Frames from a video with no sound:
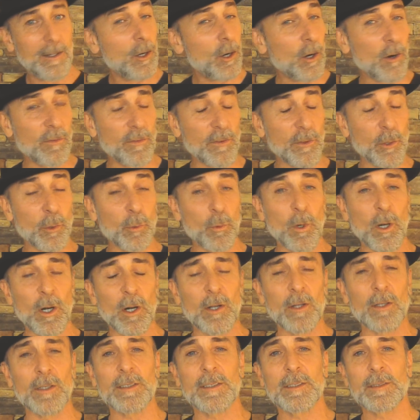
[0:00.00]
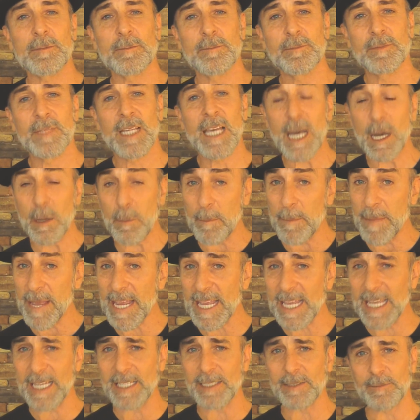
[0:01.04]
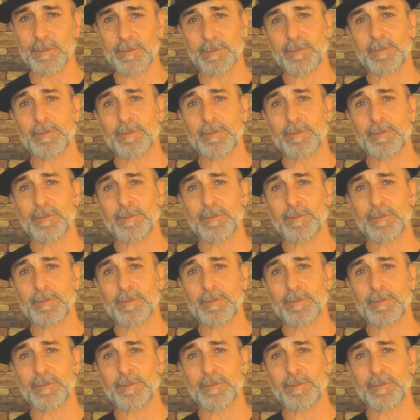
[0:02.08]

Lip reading: over the world, a man,